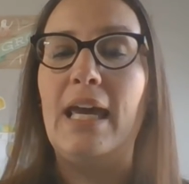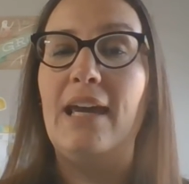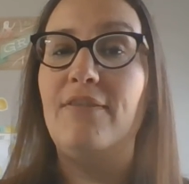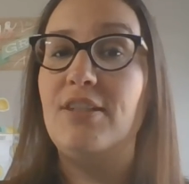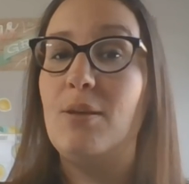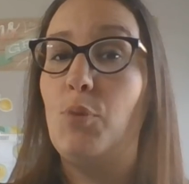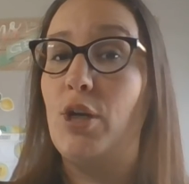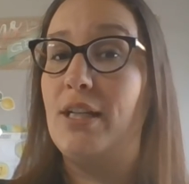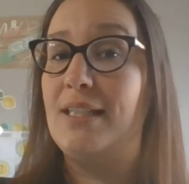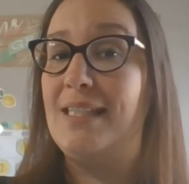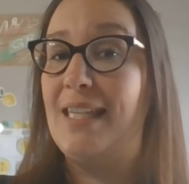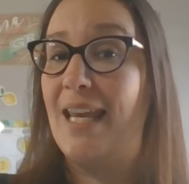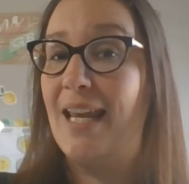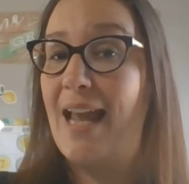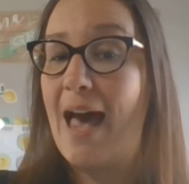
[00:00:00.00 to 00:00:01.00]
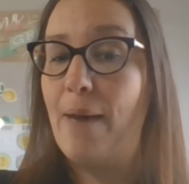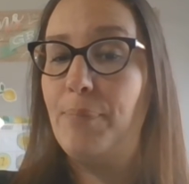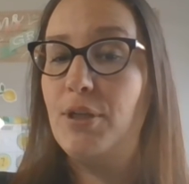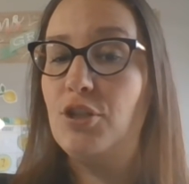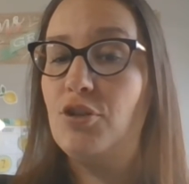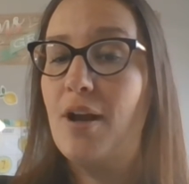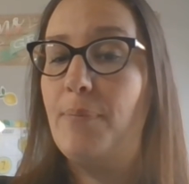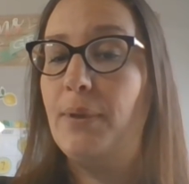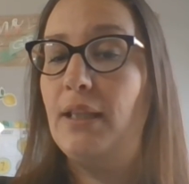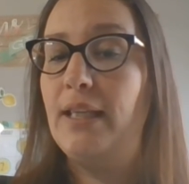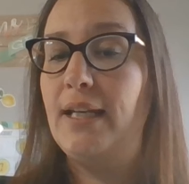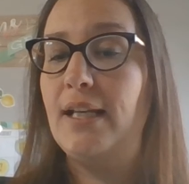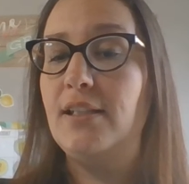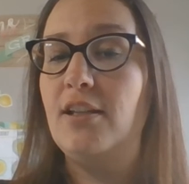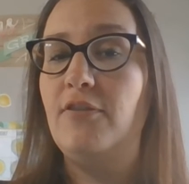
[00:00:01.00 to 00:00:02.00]
If someone did happen to drop a
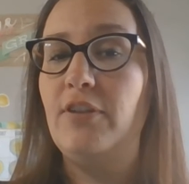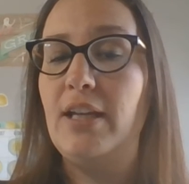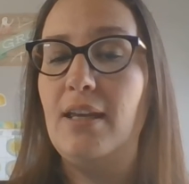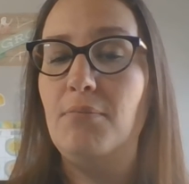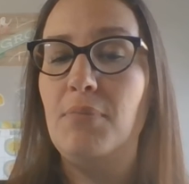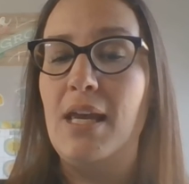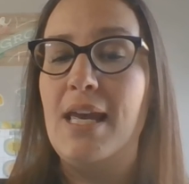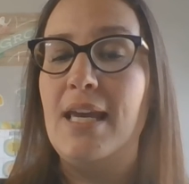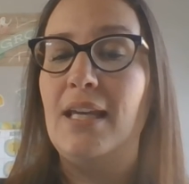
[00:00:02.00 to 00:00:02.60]
Kleenex over him,